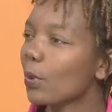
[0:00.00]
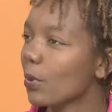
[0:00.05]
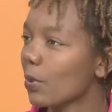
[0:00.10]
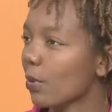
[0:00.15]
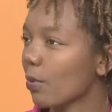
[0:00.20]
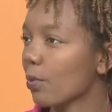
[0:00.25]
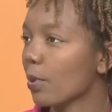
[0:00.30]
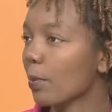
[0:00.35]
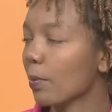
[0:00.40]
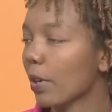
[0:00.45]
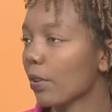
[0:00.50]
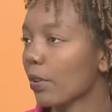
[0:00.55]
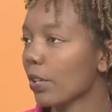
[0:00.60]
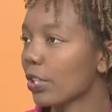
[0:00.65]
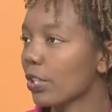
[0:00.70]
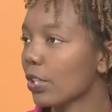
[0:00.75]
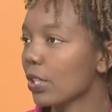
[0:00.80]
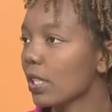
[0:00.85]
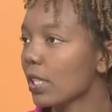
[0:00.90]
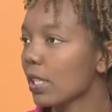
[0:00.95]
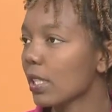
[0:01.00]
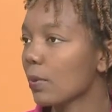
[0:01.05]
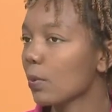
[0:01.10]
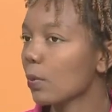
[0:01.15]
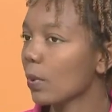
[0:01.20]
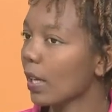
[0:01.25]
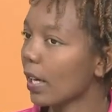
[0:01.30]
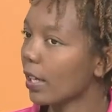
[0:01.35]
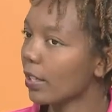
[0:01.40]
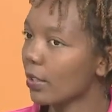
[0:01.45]
because of
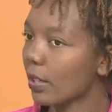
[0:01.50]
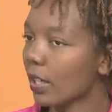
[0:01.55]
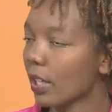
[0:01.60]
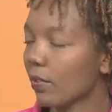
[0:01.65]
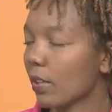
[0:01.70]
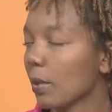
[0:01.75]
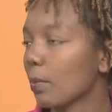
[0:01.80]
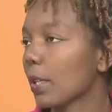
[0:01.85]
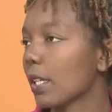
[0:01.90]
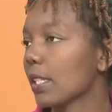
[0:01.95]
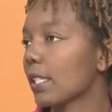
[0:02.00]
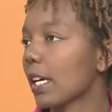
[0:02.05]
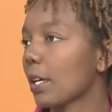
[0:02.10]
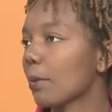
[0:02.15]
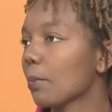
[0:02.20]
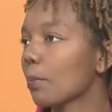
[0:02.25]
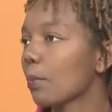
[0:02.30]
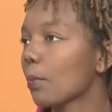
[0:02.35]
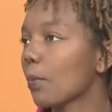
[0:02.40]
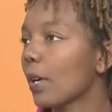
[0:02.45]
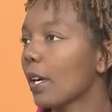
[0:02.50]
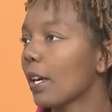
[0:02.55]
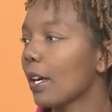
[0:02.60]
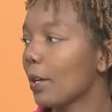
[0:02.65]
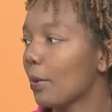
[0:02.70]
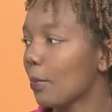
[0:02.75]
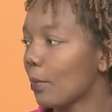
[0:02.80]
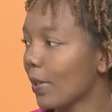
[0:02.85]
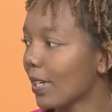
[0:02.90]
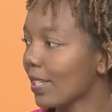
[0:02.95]
preparations, we had to give them the time.
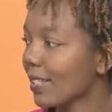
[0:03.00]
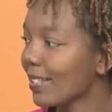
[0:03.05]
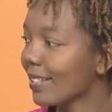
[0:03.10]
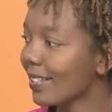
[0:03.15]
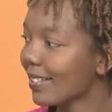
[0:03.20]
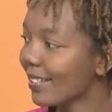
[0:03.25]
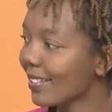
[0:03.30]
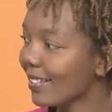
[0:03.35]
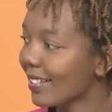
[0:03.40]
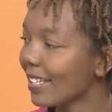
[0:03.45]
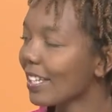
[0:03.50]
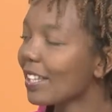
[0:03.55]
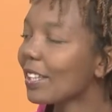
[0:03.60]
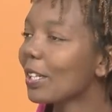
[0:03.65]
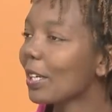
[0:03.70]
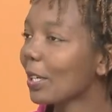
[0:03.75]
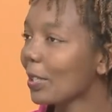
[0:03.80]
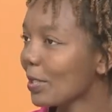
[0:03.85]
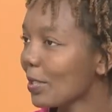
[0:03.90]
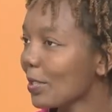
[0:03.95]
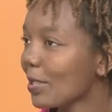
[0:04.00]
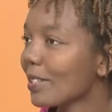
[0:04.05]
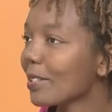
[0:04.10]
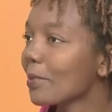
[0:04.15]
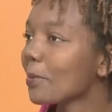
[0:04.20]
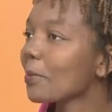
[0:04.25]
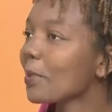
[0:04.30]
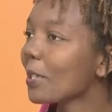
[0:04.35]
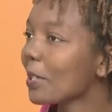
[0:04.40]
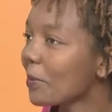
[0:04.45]
But
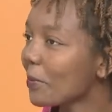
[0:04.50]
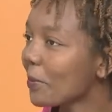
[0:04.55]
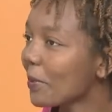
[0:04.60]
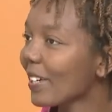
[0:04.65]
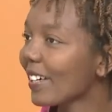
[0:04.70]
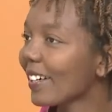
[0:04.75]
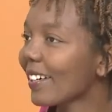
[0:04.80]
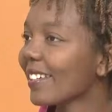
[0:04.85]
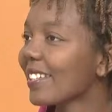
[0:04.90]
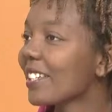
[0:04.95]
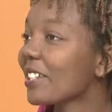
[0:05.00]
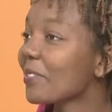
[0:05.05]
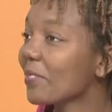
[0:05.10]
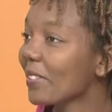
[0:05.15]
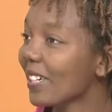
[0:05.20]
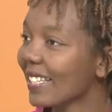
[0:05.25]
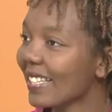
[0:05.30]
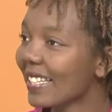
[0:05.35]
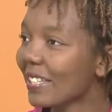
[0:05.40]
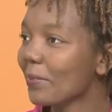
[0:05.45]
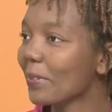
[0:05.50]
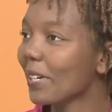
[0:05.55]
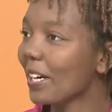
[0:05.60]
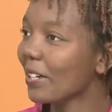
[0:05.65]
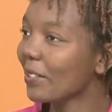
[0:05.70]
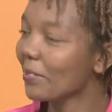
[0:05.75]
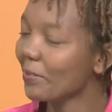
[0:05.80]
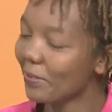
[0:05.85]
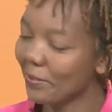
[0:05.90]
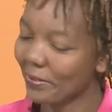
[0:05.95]
we are diverse. We
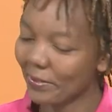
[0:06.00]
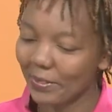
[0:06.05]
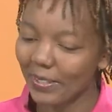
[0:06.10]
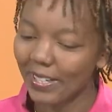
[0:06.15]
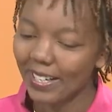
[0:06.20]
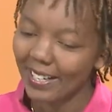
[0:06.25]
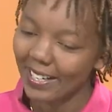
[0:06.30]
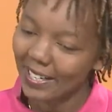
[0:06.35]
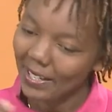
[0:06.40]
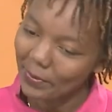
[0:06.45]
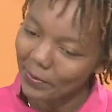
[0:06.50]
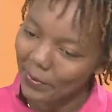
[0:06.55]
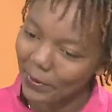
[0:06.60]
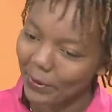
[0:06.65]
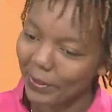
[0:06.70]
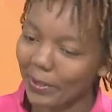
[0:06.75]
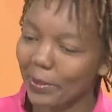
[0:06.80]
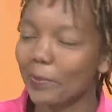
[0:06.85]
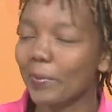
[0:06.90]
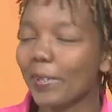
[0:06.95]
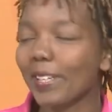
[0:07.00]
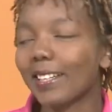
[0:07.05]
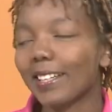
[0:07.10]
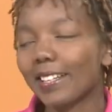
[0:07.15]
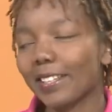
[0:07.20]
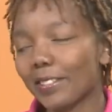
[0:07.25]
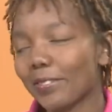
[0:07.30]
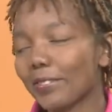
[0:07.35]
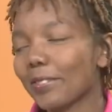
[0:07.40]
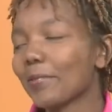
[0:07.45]
have both the
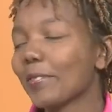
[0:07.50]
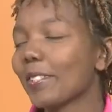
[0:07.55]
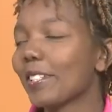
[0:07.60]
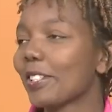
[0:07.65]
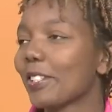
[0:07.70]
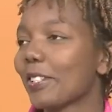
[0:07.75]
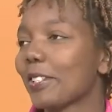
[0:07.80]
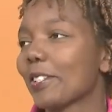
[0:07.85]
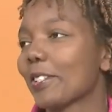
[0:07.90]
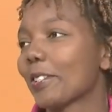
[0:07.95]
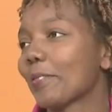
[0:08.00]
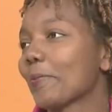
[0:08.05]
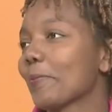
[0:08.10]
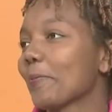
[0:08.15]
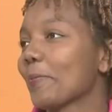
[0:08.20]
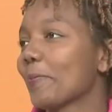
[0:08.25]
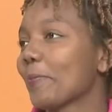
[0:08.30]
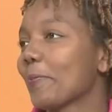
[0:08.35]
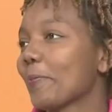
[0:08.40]
male and the female gender.